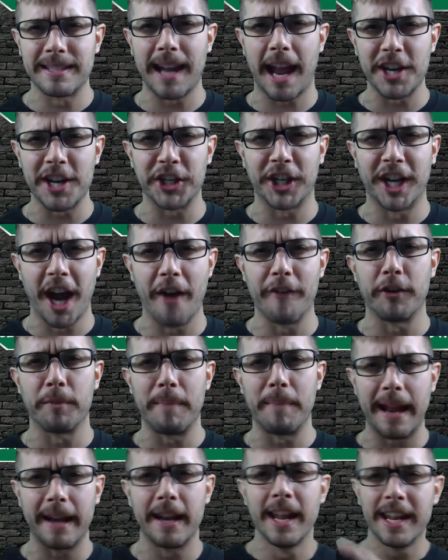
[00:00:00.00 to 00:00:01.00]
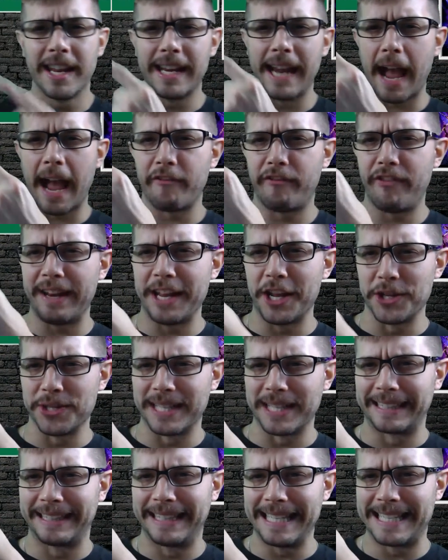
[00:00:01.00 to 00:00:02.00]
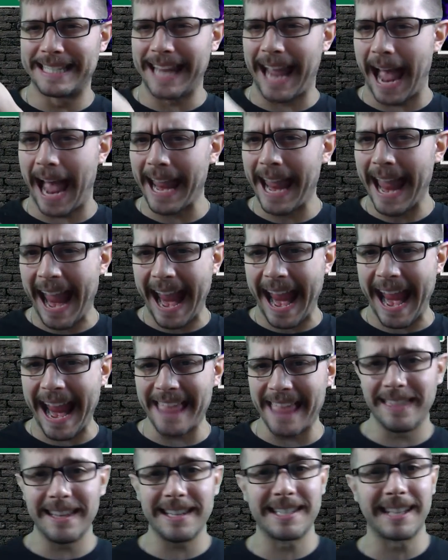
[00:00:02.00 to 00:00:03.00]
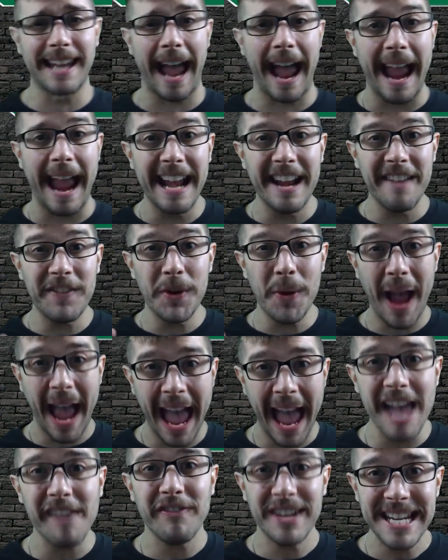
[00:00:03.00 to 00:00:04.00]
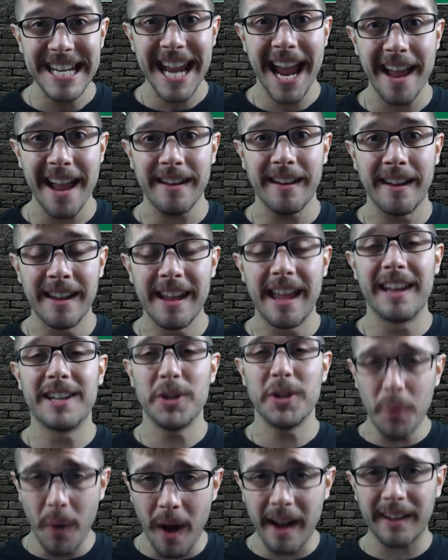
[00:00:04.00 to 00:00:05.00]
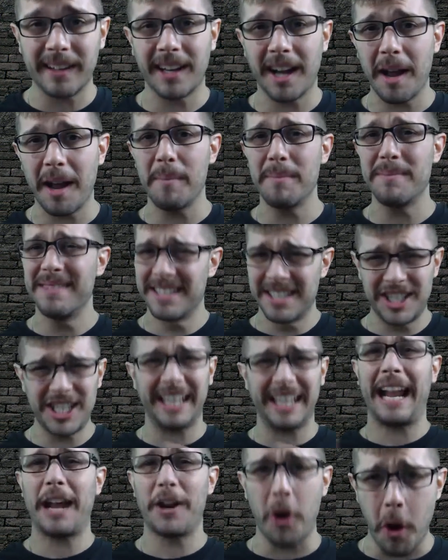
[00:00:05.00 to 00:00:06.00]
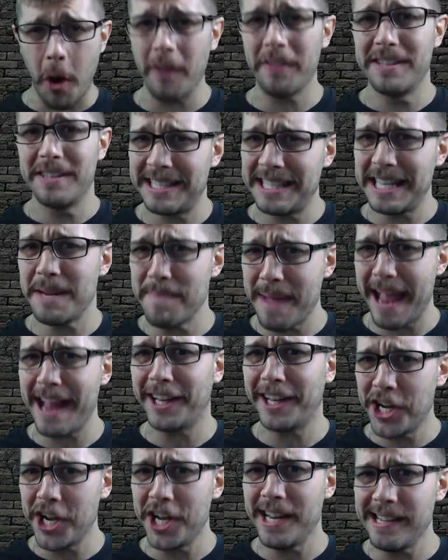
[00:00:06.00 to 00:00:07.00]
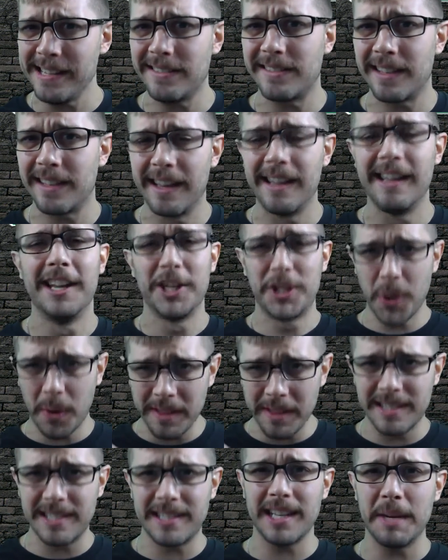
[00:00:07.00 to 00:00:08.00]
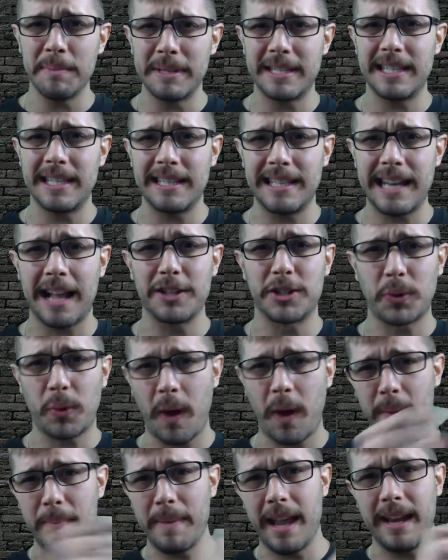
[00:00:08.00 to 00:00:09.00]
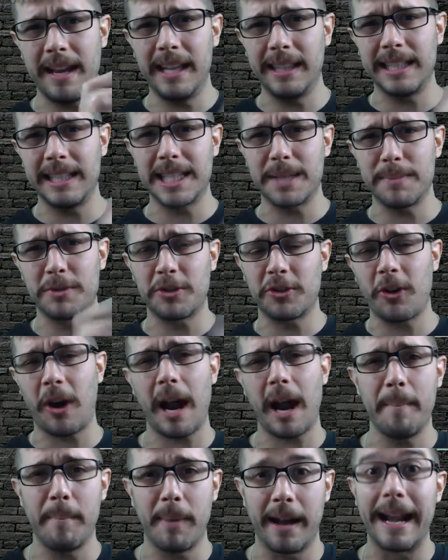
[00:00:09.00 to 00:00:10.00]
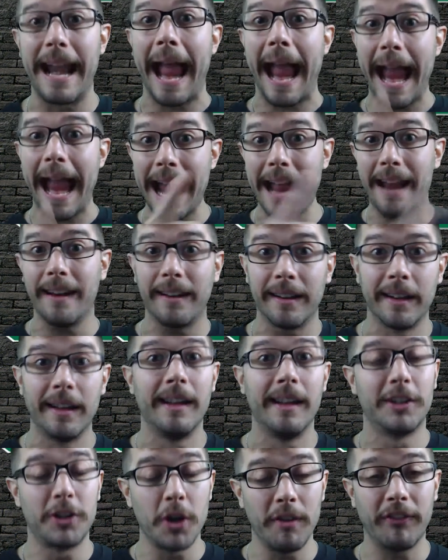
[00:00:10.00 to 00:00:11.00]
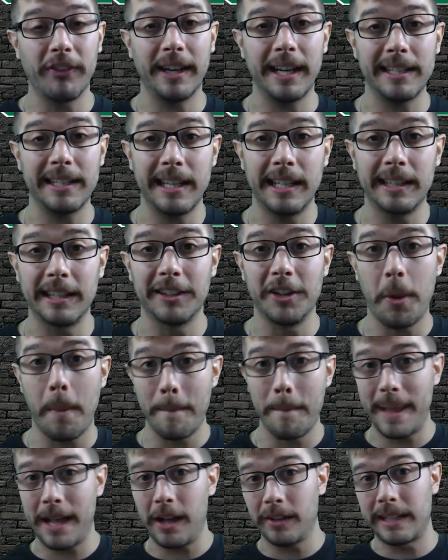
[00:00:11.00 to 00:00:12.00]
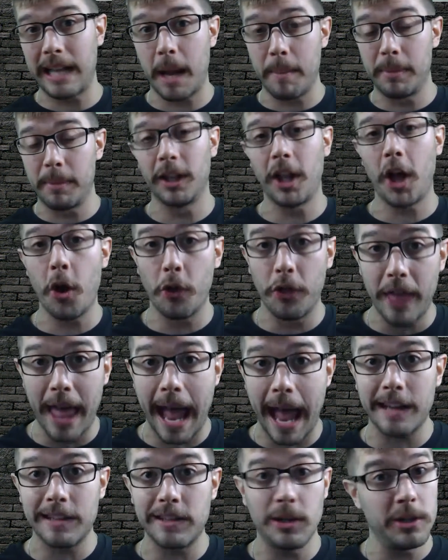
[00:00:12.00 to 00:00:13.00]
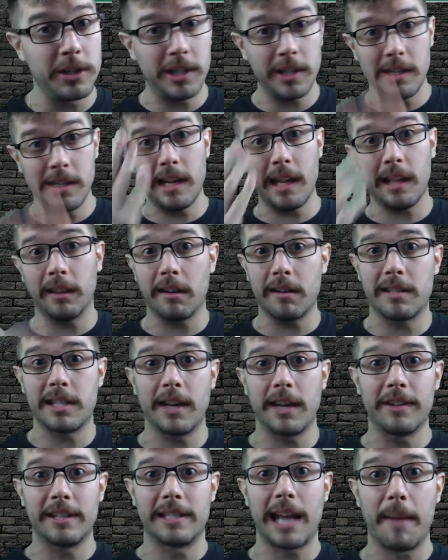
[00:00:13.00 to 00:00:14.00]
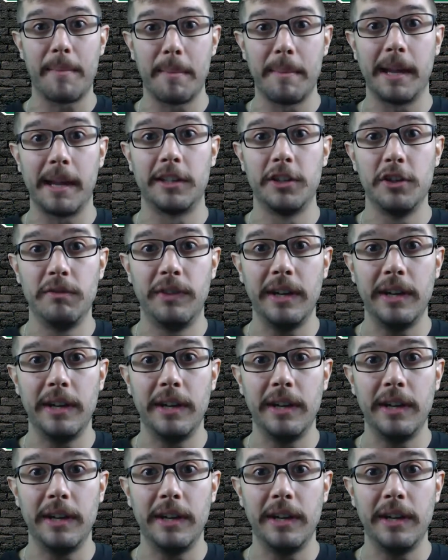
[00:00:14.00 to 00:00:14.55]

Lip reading: got you covered, man. You got videos like this guy and this guy. And if you haven't yet, and you want to come check out all the C-Man goodies, join the Cinema Sit-Down Squad, man. Hit that subscribe button. And don't forget to hit the little bell down below that, too, so you can get alerts every time I make new